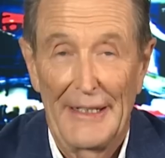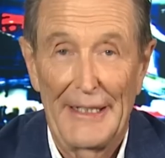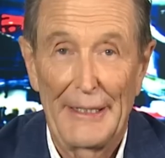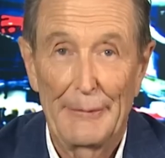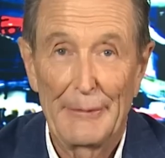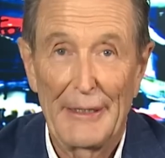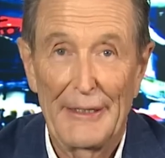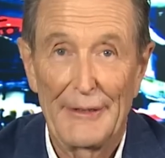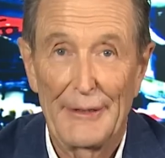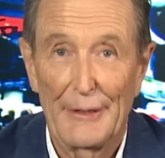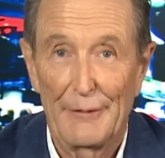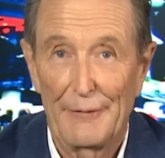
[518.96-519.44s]
And he
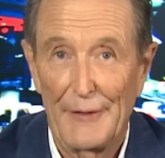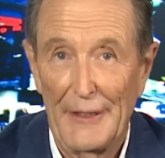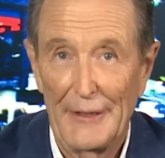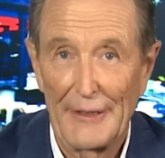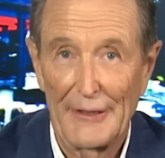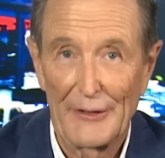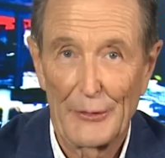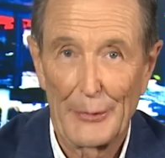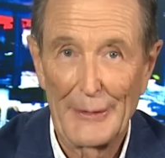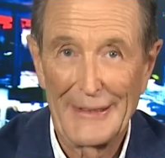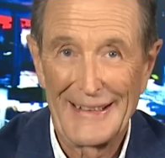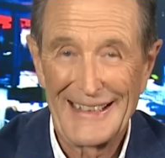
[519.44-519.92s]
read the
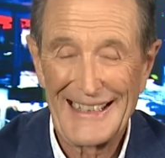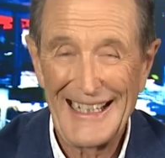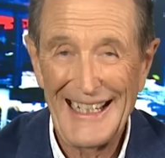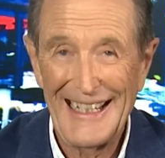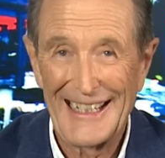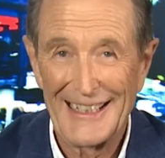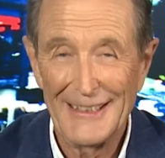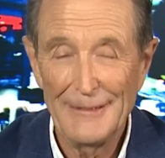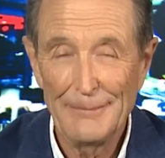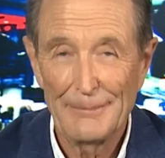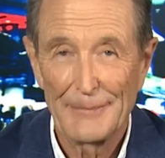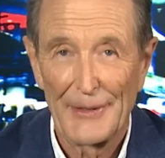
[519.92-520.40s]
offending tweet
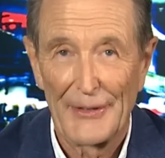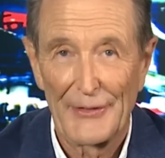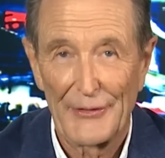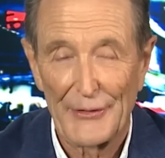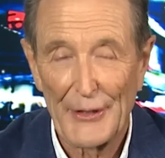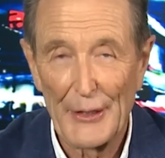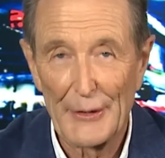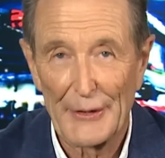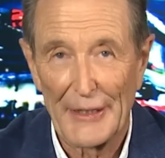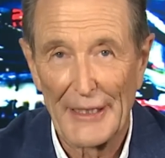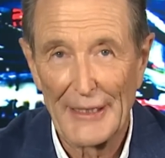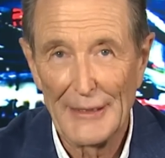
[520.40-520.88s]
again,
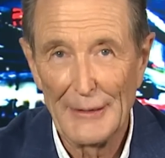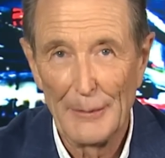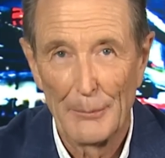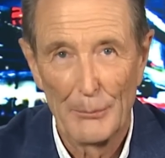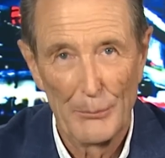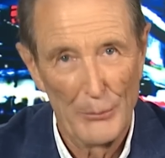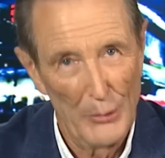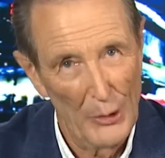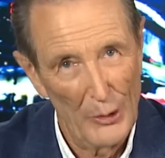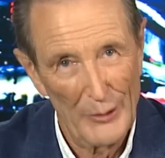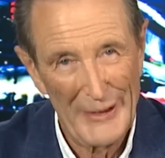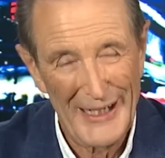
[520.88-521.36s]
stoking
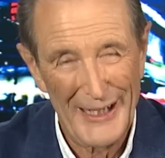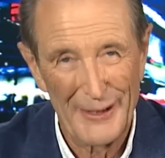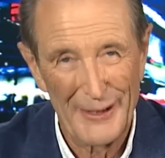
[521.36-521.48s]
more